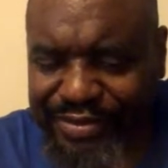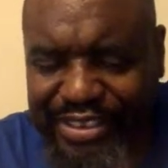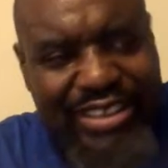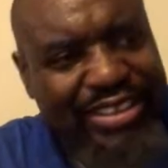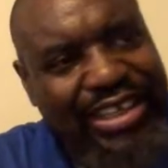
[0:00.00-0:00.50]

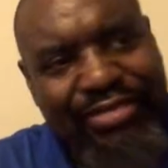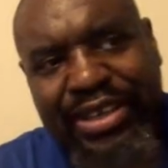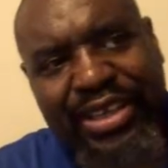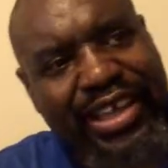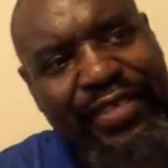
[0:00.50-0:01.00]
Just, I
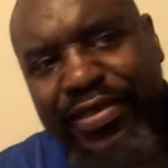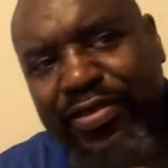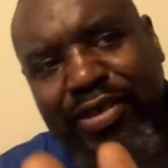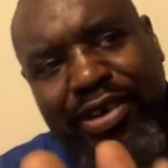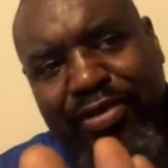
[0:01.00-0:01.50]
mean, if you
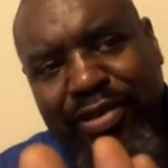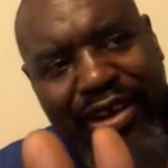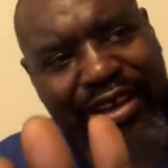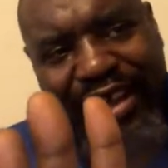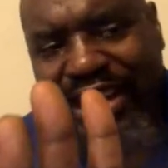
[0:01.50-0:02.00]
want to
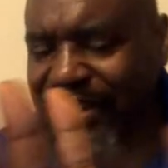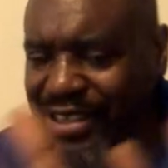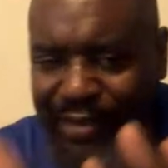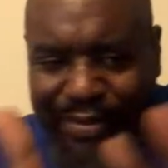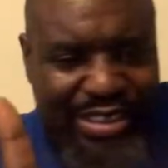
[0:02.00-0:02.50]
watch any
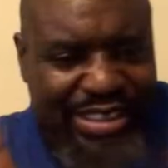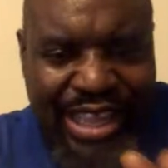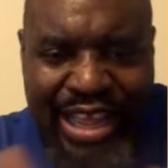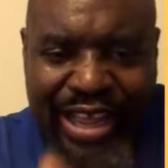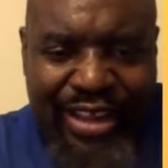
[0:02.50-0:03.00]
type of
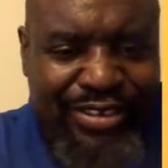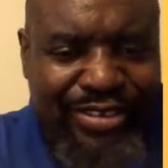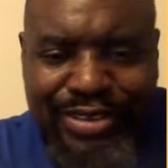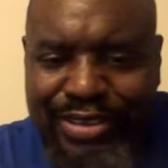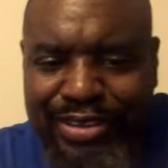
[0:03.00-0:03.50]
style,
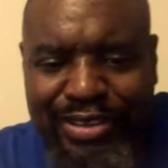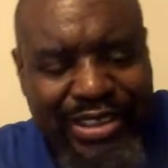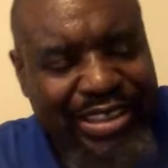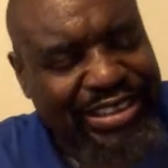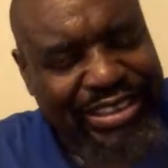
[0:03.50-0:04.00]

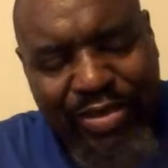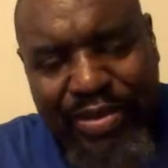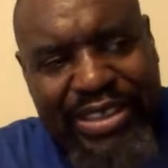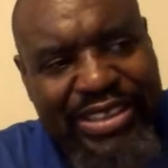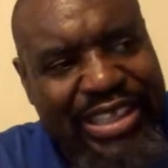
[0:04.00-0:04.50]
there's so
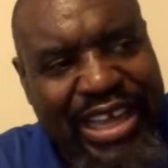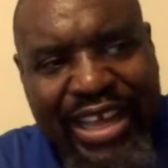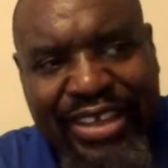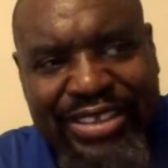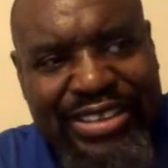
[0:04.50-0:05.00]
many
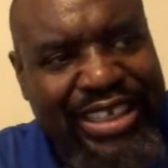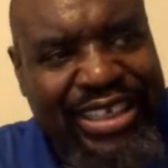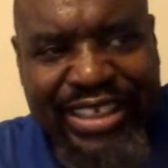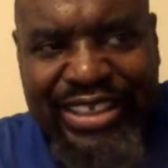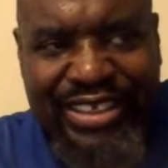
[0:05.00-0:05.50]
styles that
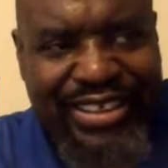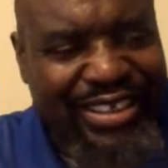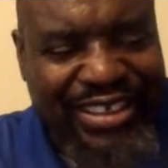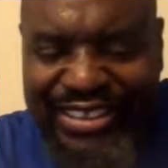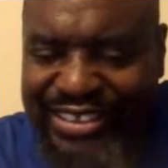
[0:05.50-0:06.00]

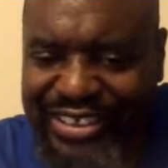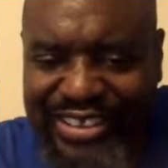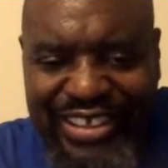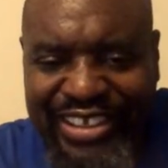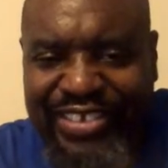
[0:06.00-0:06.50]

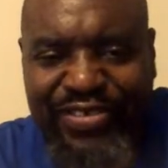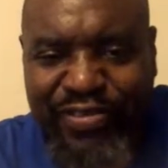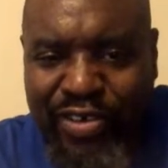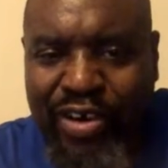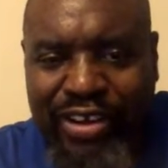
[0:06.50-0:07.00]
he's
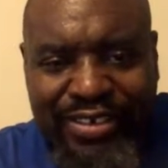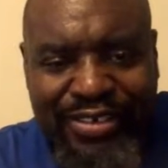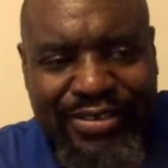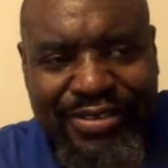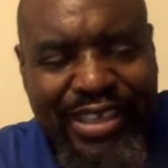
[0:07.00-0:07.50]
fought,
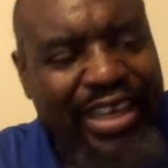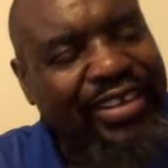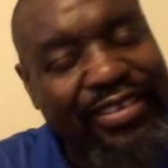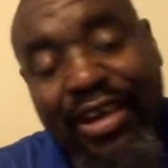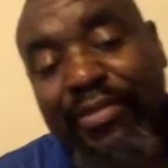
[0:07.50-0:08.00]
and
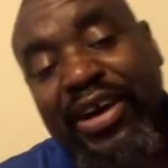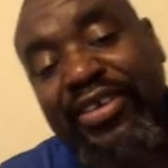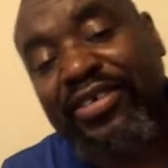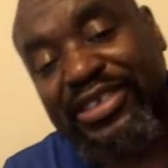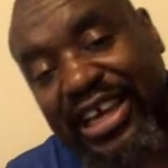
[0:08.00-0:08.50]
he's come out
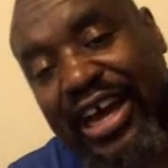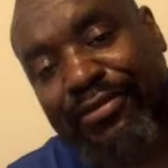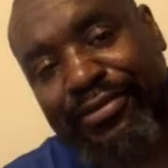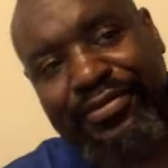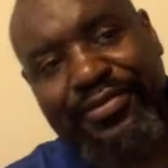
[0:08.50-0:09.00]
on top.
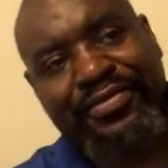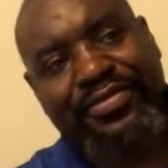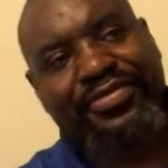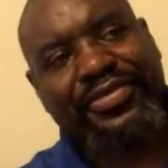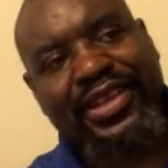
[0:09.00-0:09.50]

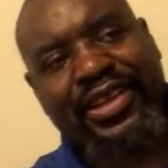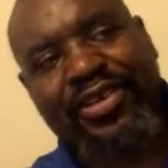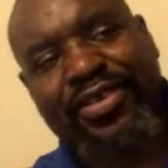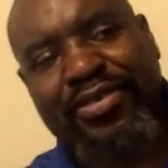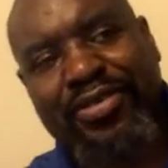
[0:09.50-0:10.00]
You
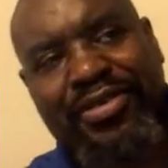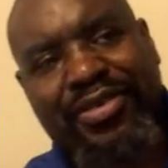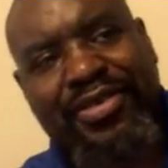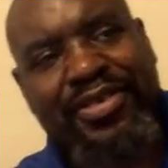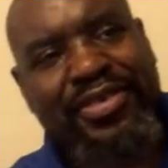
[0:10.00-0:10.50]
know,
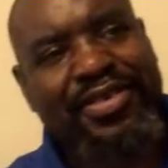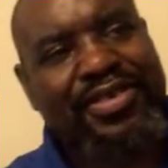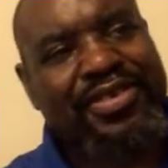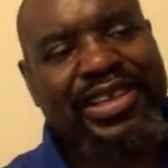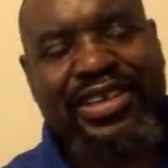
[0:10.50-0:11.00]

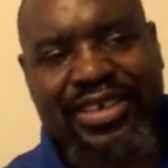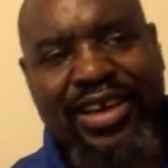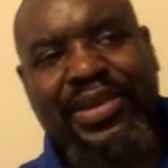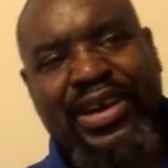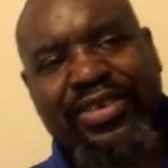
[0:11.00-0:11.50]
he's
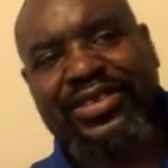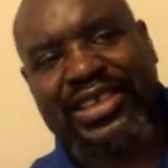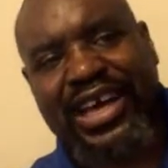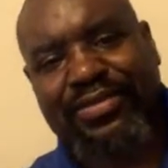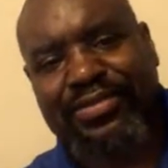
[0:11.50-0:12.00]
come out on
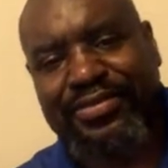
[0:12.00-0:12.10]
top.